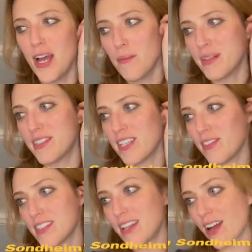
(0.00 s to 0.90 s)
But
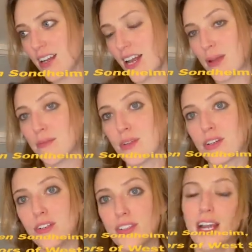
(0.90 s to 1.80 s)
Stephen Sondheim
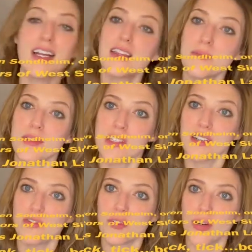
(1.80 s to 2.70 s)
created the music
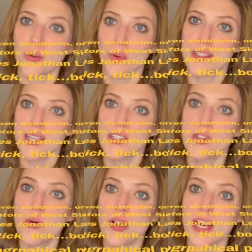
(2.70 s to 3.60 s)
for West Side
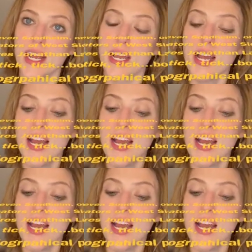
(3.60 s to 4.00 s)
Story.